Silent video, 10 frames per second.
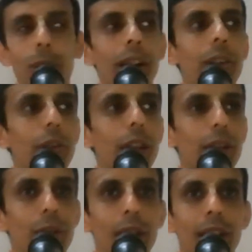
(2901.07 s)
Student of
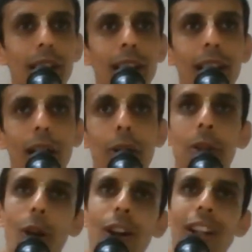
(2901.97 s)
Arjuna.
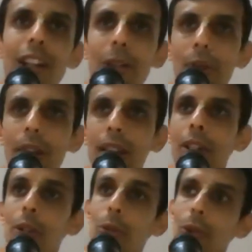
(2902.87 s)
How strong
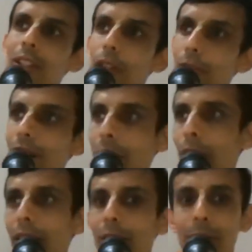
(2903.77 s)
Arjuna? Students of
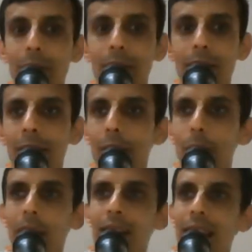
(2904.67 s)
Arjuna's.
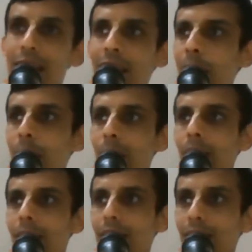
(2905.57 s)
So by seeing
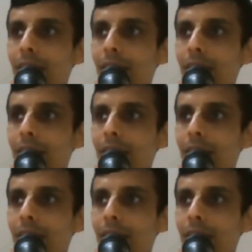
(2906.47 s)
him,